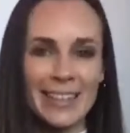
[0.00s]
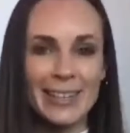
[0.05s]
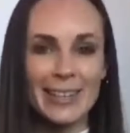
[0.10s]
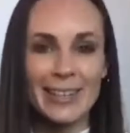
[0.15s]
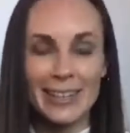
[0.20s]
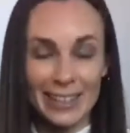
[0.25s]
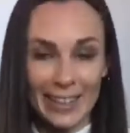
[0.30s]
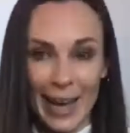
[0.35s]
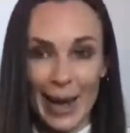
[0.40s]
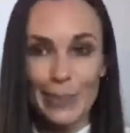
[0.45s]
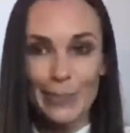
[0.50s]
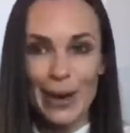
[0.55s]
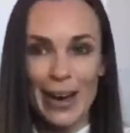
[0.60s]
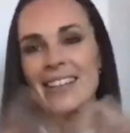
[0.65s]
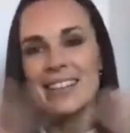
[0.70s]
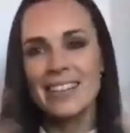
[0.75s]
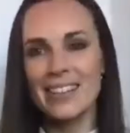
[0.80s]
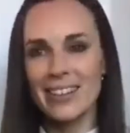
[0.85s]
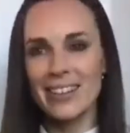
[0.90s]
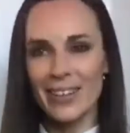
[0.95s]
glamour,
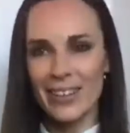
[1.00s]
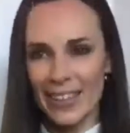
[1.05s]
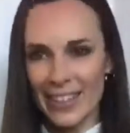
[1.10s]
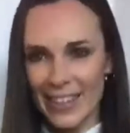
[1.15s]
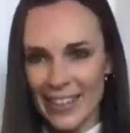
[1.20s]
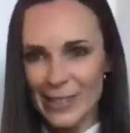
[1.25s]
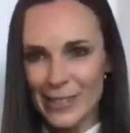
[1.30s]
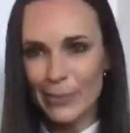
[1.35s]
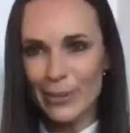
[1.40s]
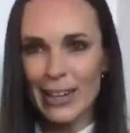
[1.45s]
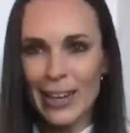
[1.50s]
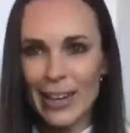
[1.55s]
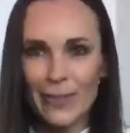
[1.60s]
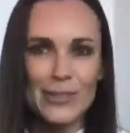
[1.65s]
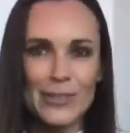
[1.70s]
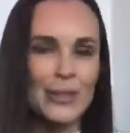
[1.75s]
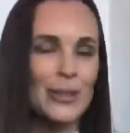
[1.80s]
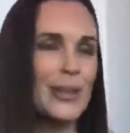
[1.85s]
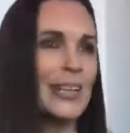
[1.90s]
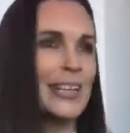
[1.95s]
you know, the things that we love
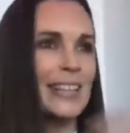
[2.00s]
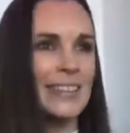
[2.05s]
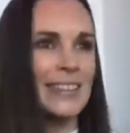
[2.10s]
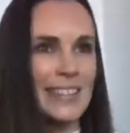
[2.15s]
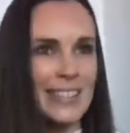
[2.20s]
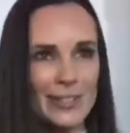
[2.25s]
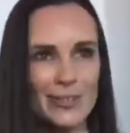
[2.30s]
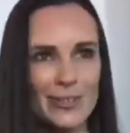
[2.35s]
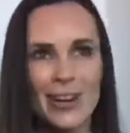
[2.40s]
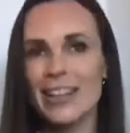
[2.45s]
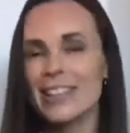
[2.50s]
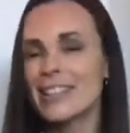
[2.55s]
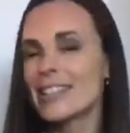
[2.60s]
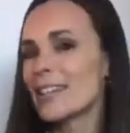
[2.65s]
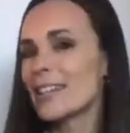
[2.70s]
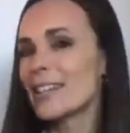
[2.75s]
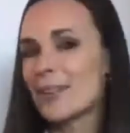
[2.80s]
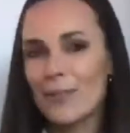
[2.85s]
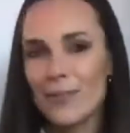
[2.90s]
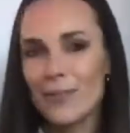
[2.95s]
doing, and the strategy
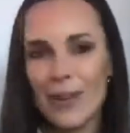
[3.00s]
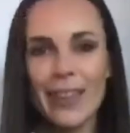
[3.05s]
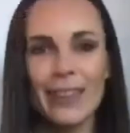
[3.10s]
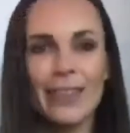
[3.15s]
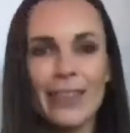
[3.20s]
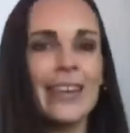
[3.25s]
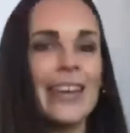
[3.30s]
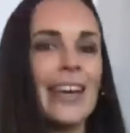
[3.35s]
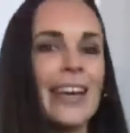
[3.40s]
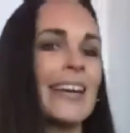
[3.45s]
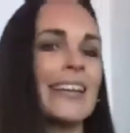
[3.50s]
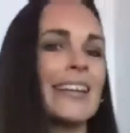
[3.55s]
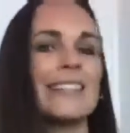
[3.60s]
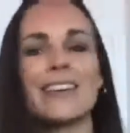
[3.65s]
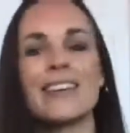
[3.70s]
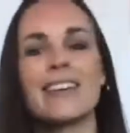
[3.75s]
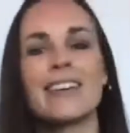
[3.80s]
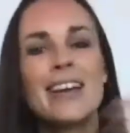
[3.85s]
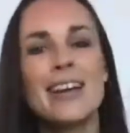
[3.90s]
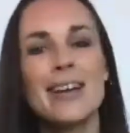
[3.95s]
and the fun things, you
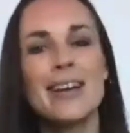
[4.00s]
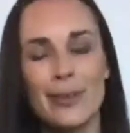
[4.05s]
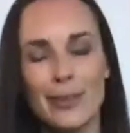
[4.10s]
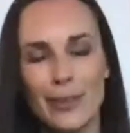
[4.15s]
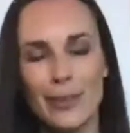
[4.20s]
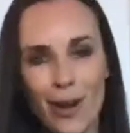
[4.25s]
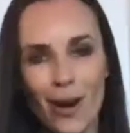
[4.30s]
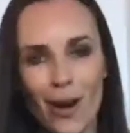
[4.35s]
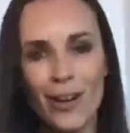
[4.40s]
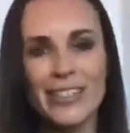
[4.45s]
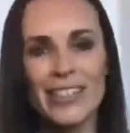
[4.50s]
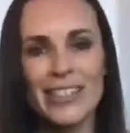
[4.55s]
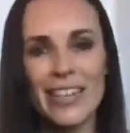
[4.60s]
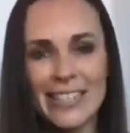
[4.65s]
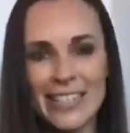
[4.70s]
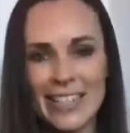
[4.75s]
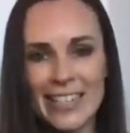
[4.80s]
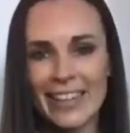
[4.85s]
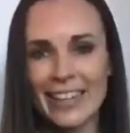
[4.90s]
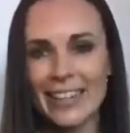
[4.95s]
know, the content
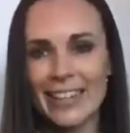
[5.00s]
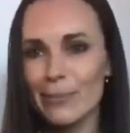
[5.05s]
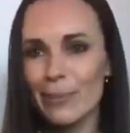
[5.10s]
and things.